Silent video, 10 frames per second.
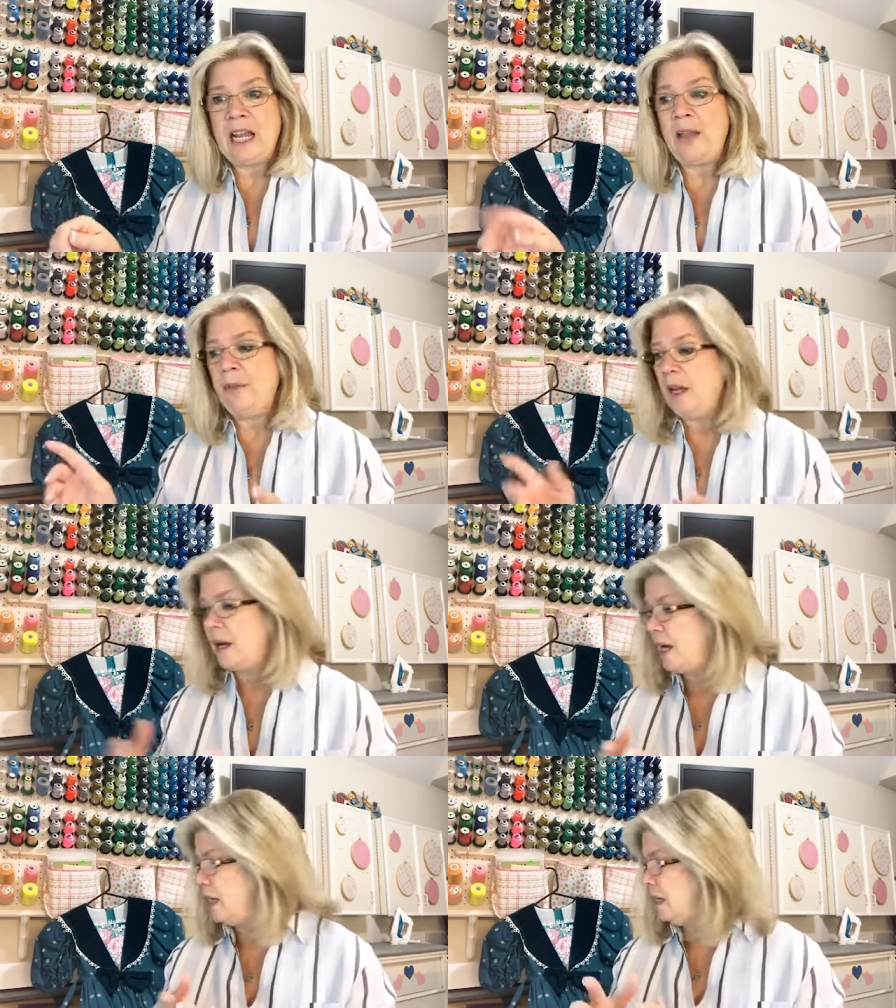And then
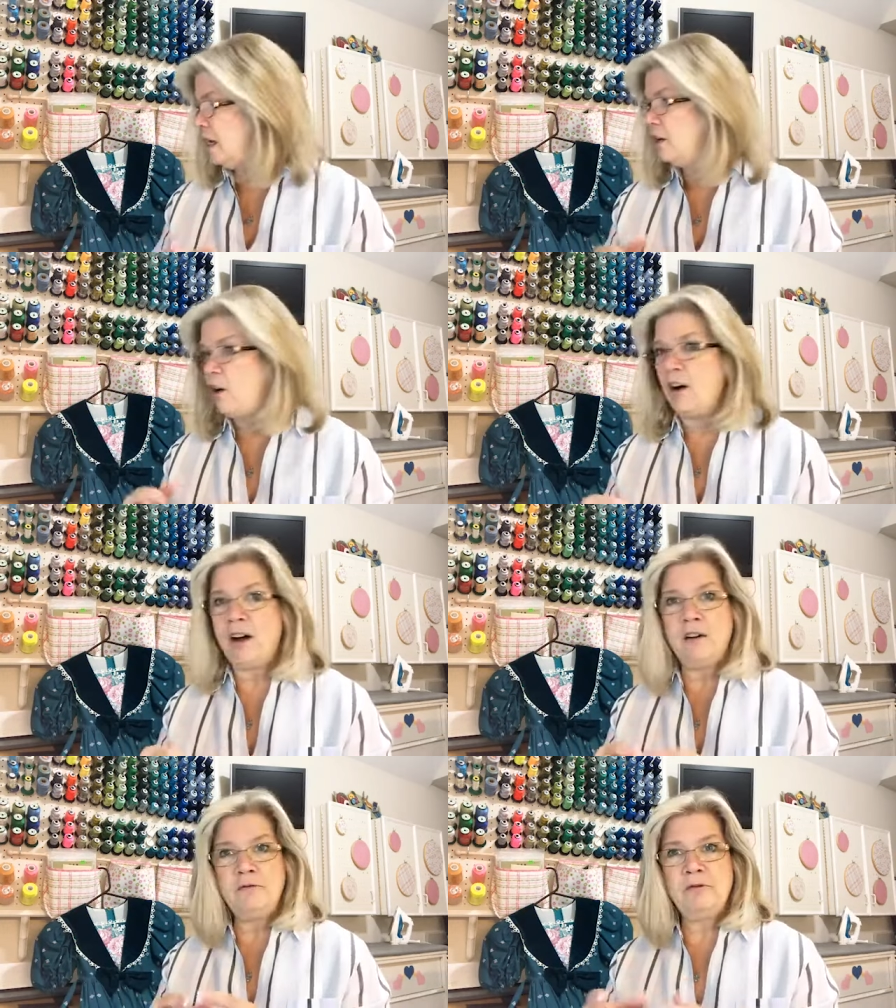I cut
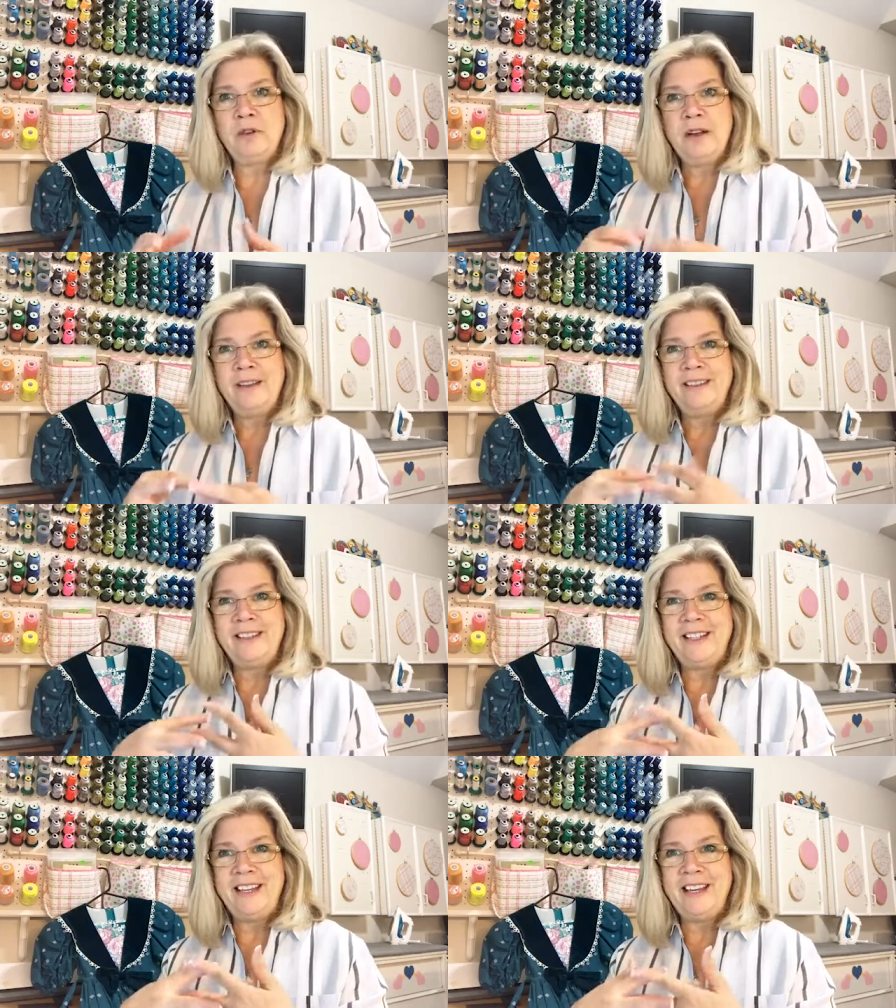off
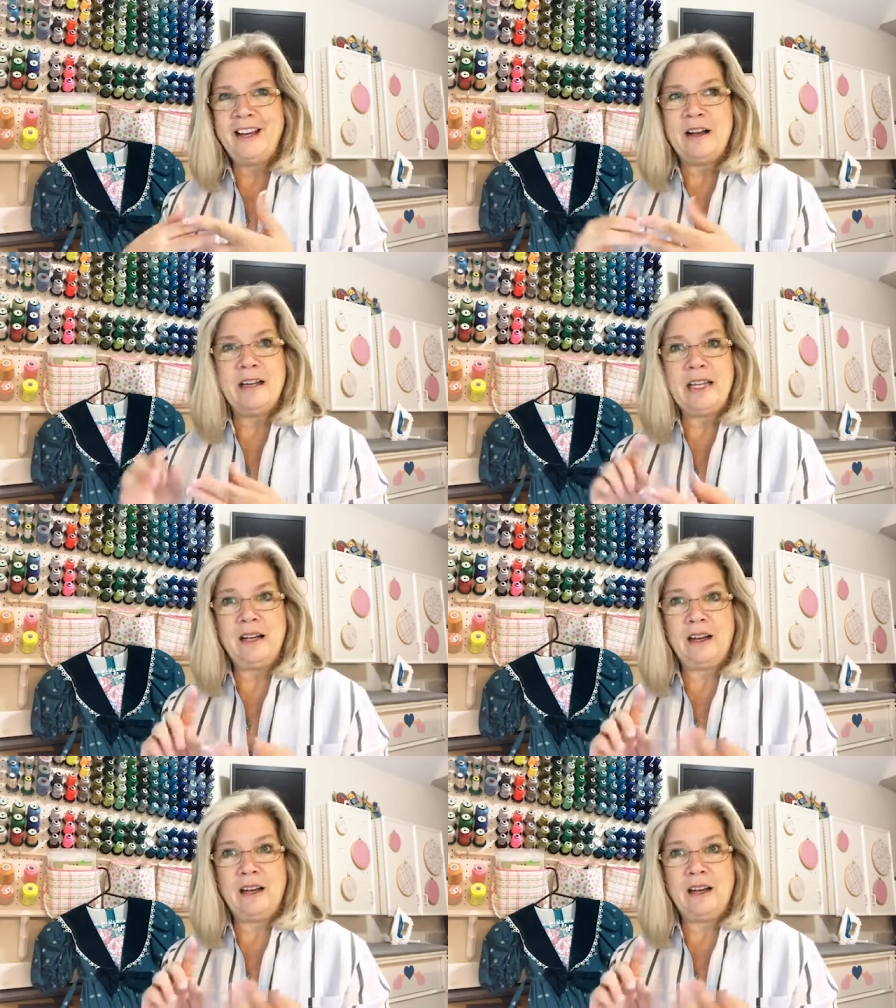the, uh,